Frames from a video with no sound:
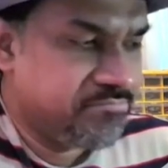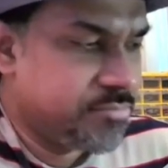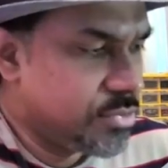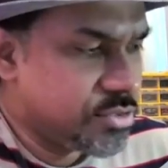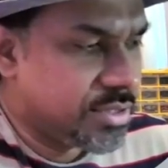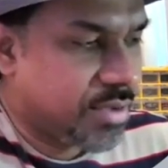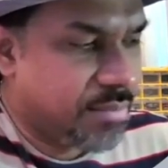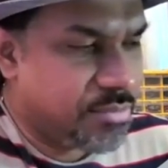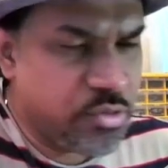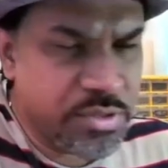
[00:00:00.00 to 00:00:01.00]
So
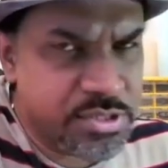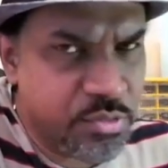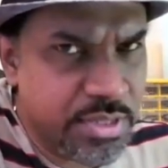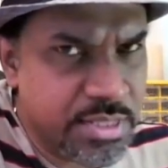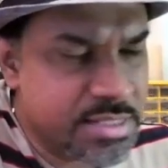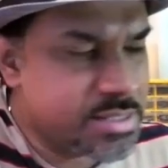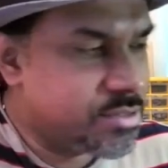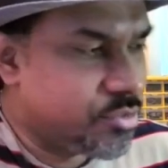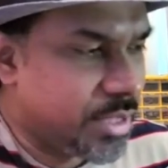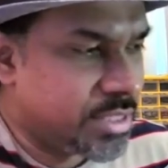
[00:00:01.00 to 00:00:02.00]
I'm just doing this
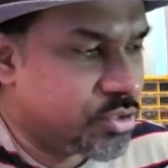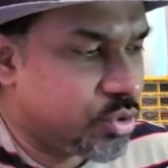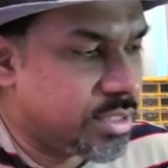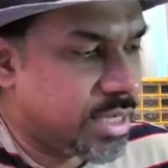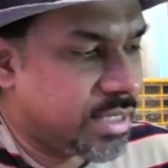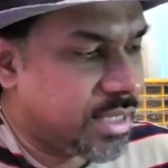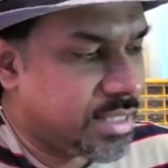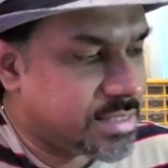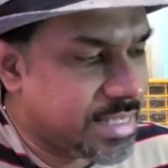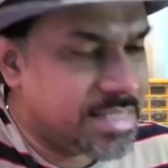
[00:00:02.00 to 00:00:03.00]
to make sure that
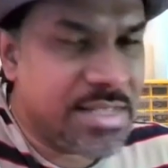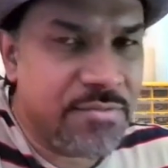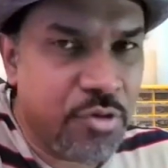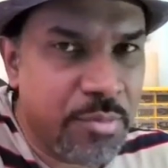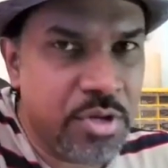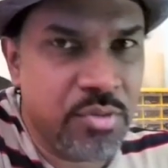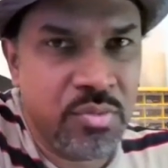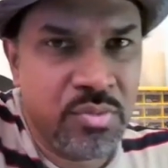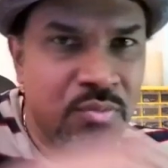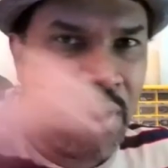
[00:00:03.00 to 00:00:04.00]
it's easy for me to
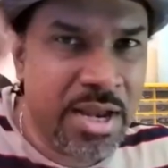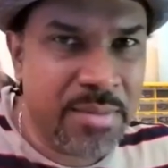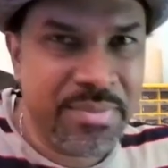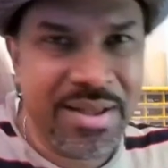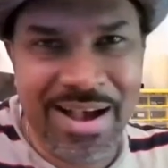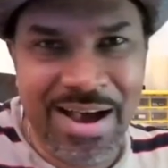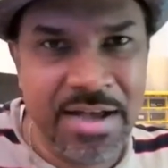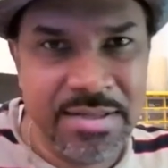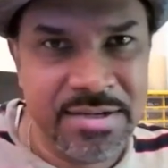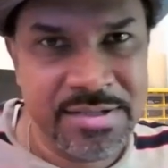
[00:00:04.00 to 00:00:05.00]
wire up
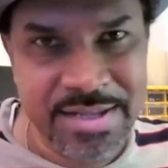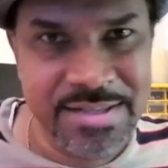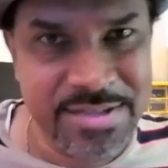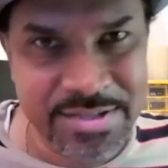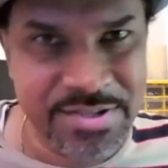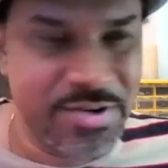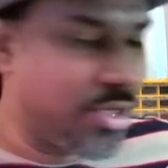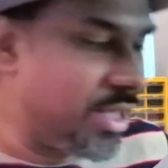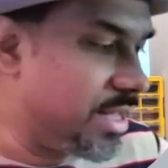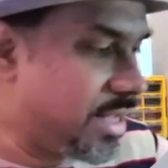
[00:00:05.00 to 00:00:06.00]
other sensors.
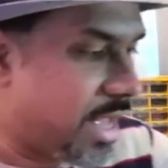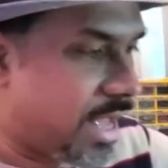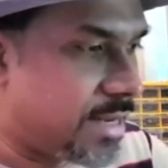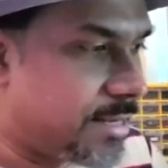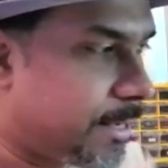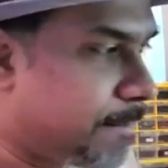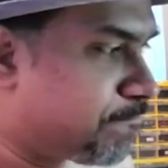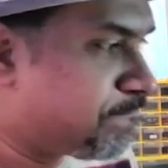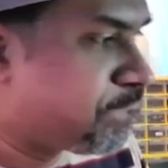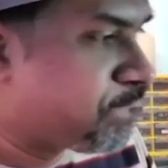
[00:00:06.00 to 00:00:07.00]
Okay, and
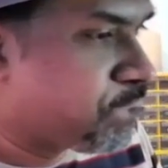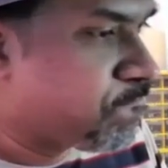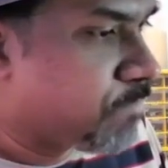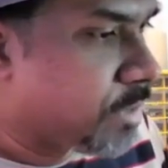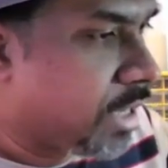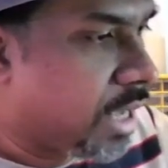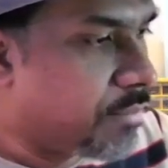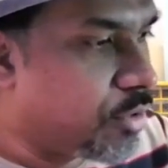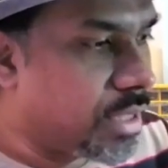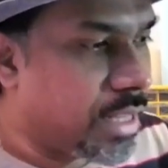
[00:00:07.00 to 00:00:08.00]
I'm
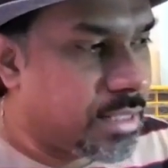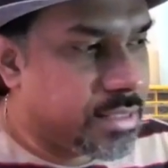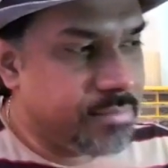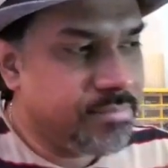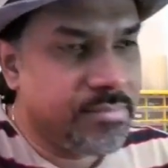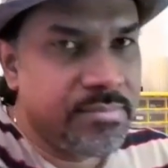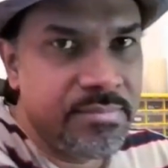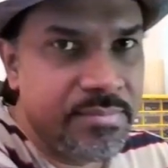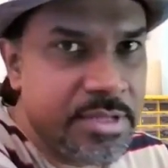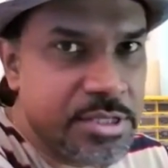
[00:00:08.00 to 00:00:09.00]
going to connect
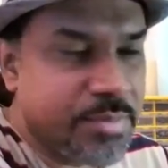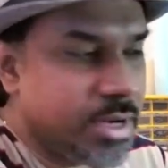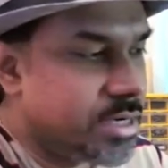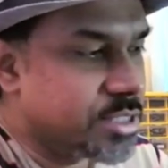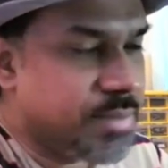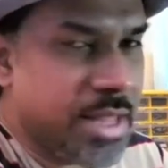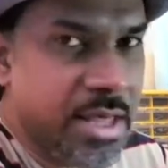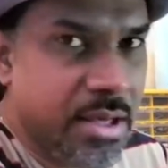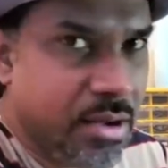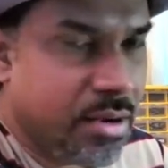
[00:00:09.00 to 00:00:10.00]
this particular
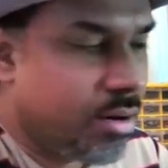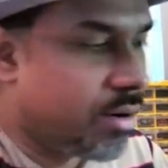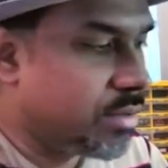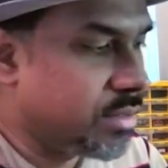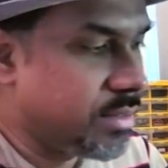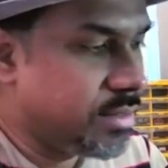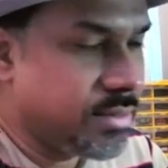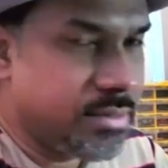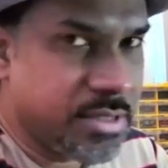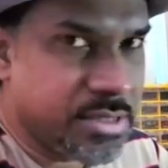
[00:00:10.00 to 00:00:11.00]
display on
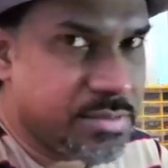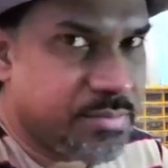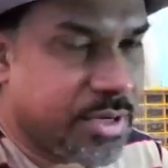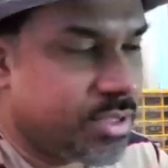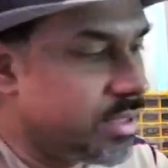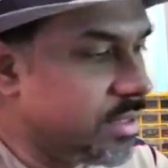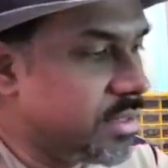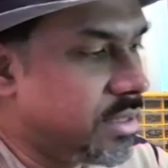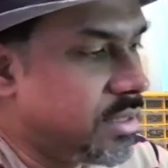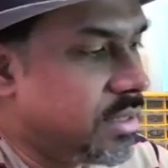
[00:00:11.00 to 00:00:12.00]
this particular
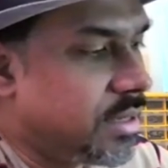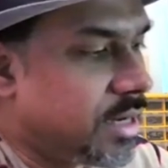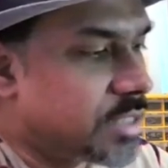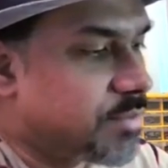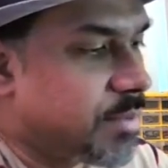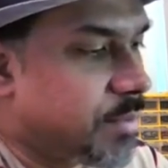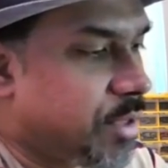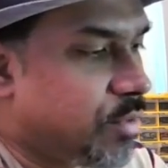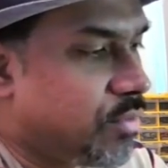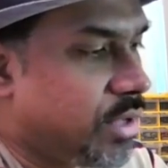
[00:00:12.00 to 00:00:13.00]
Raspberry Pi
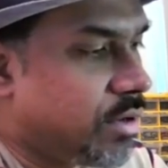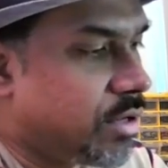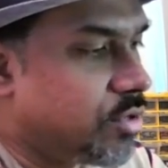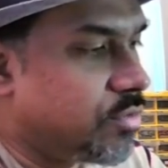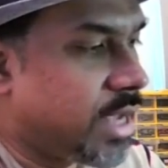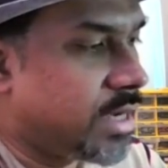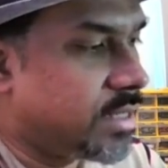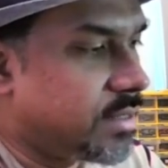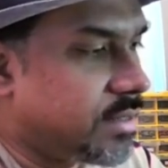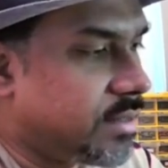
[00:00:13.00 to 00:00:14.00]
Pico. In order to do that,
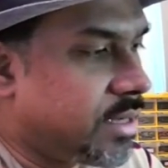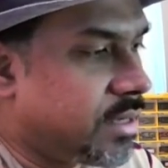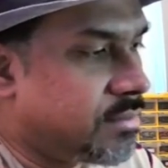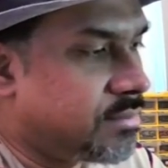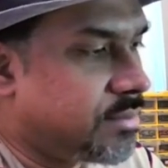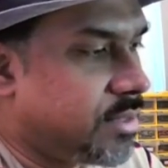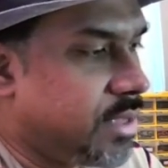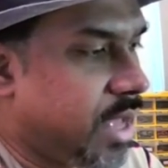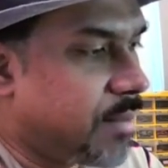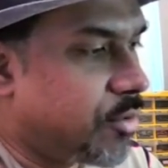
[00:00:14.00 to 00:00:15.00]

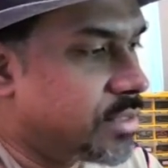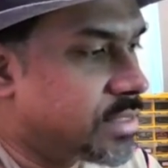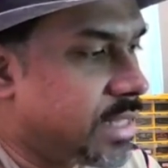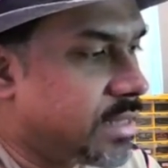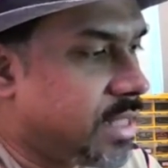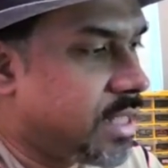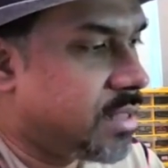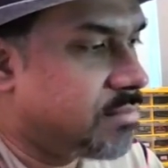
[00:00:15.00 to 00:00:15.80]
I'm going to select the